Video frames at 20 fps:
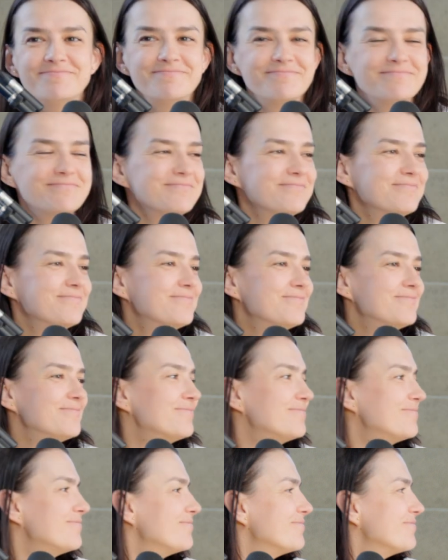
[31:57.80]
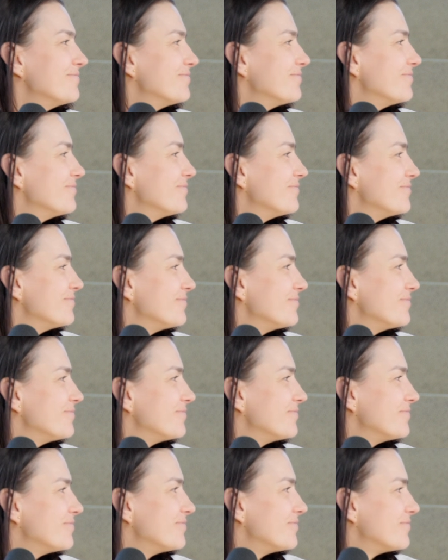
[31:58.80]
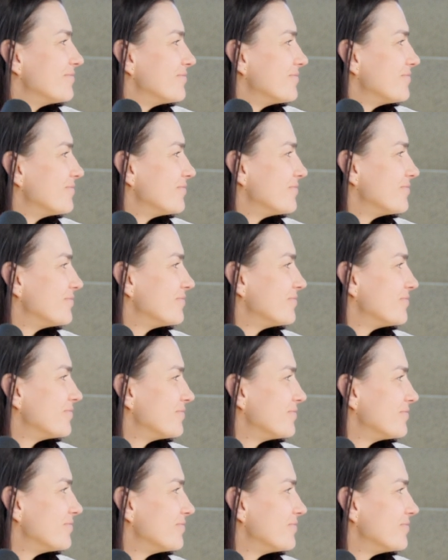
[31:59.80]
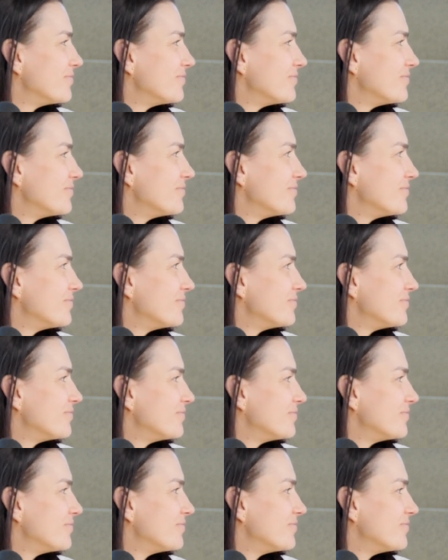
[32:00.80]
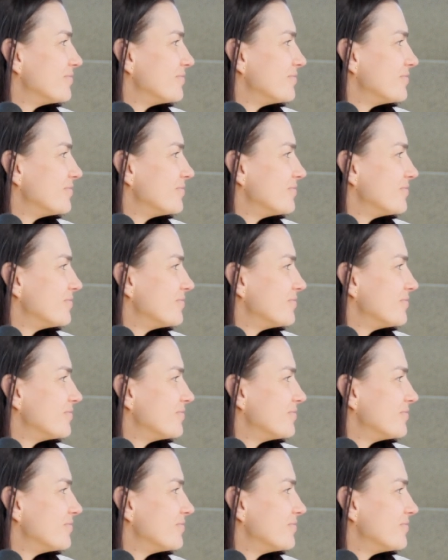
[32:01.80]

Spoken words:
[no speech]